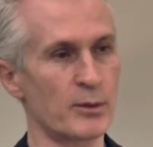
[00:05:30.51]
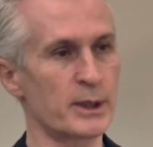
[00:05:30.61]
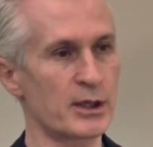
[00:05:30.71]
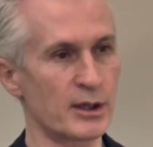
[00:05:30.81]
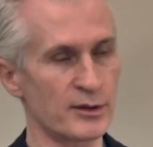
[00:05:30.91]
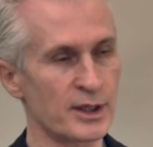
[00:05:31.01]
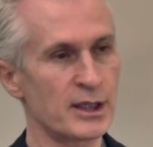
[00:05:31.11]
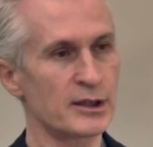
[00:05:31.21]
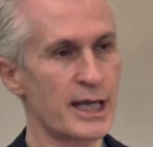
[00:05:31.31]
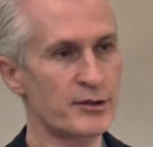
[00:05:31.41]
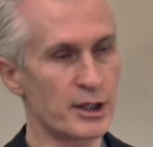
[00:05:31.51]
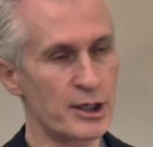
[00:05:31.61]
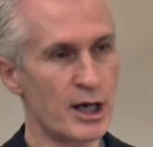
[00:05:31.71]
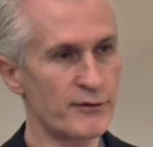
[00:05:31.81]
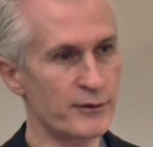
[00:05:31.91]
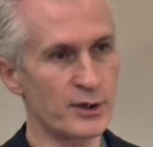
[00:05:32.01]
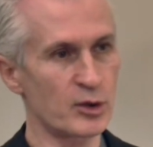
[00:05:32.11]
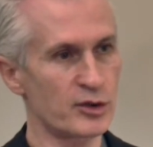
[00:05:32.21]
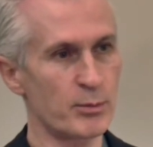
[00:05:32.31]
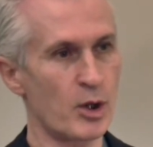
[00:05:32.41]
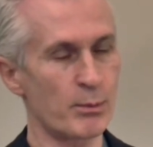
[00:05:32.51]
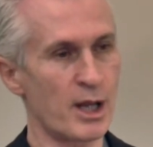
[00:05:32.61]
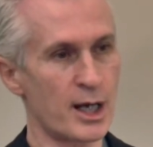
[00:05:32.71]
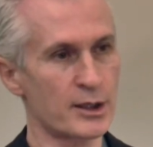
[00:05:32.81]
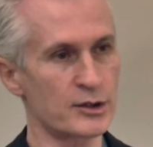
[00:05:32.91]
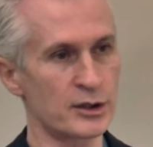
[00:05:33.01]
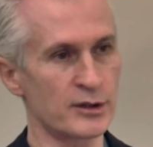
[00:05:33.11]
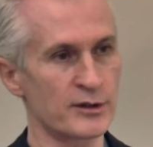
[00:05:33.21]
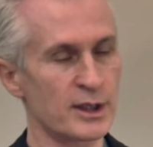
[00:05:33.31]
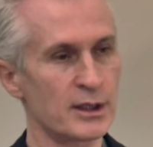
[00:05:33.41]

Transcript: because that's enough of those small blockages